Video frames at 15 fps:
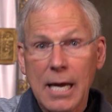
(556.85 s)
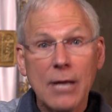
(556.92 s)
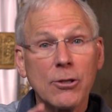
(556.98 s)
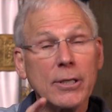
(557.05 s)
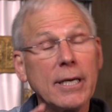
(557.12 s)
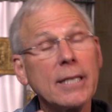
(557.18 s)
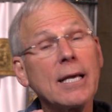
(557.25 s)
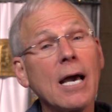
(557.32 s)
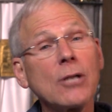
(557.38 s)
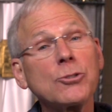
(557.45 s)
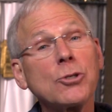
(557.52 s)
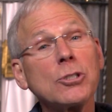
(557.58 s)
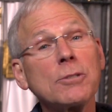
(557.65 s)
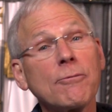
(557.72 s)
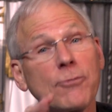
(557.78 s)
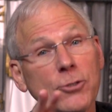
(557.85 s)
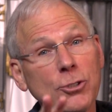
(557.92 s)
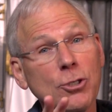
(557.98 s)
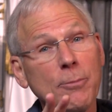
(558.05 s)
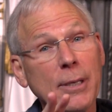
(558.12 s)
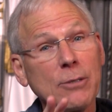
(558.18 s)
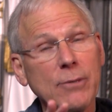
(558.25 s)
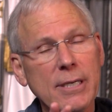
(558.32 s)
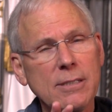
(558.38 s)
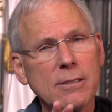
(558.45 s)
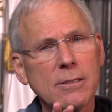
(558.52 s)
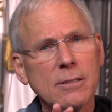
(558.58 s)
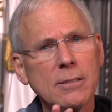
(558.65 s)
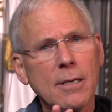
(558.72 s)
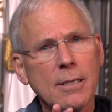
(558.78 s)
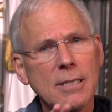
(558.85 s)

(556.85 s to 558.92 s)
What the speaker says: They're getting out of Jerusalem for 2 big reasons.